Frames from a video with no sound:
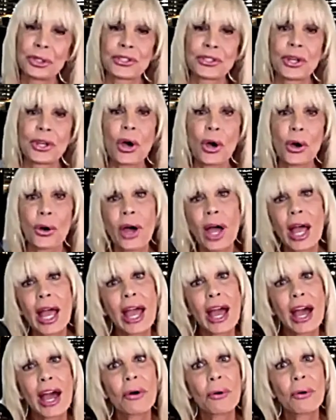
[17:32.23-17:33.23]
So,
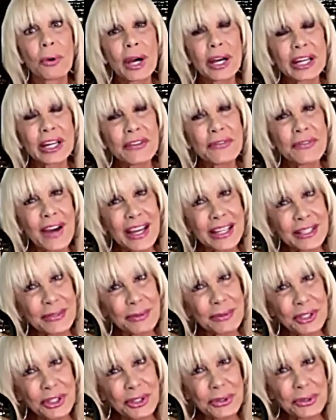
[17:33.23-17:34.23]
what advice
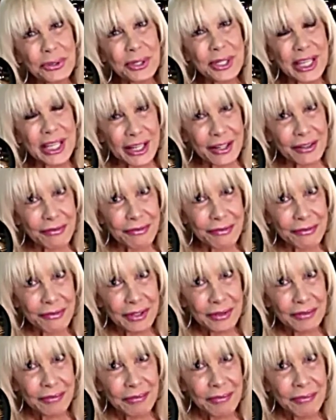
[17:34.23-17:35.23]
would you give
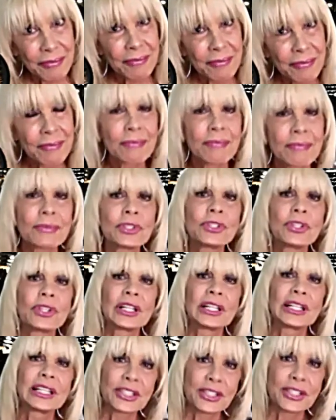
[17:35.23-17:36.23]
to the
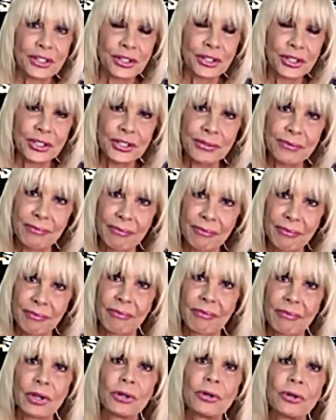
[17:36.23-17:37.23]
listeners
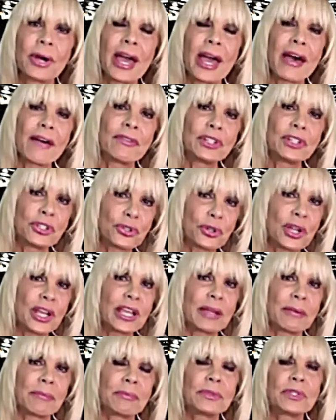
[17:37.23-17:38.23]
who have a
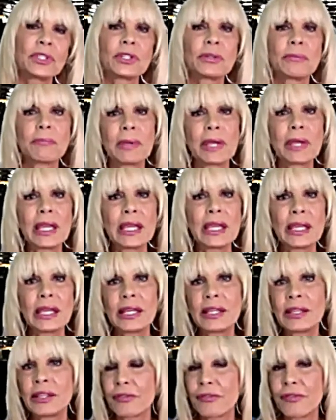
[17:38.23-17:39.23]
dream to be
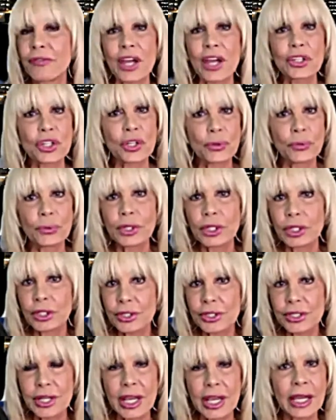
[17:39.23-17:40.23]
in the fashion world
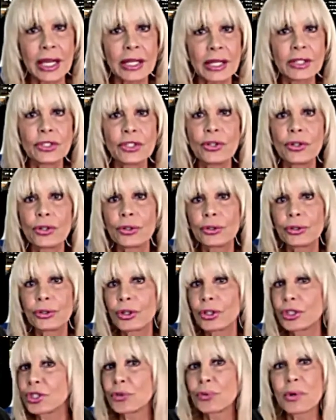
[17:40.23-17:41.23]

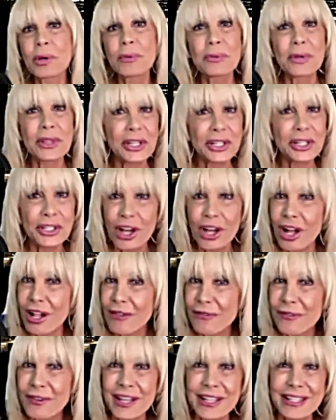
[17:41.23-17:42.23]
or swim with the
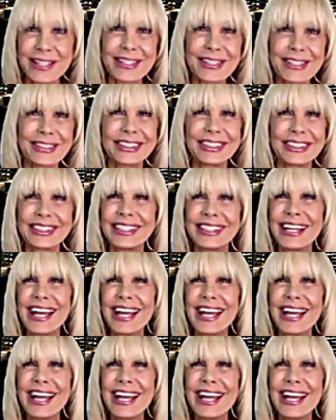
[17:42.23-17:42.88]
dolphins or